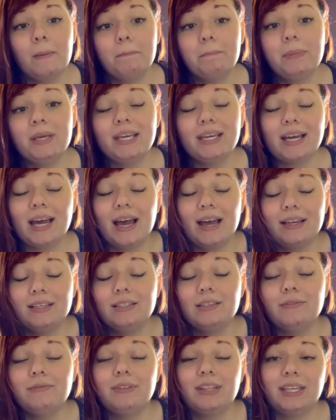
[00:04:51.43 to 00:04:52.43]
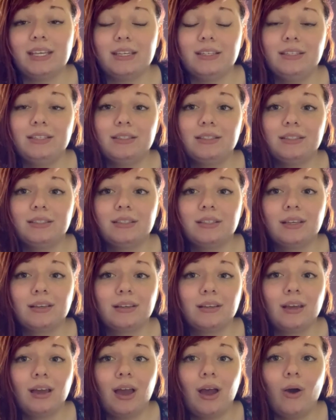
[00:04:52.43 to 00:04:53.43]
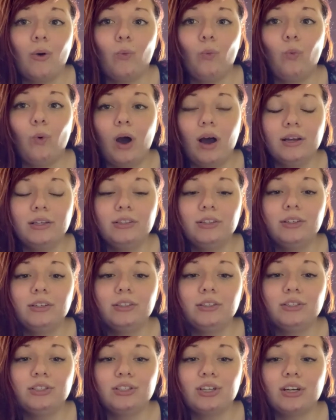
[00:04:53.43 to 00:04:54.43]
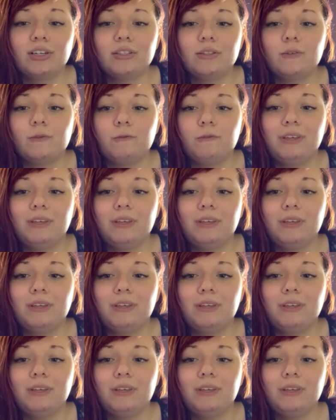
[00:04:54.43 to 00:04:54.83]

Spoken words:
Because of this, Wanderer starts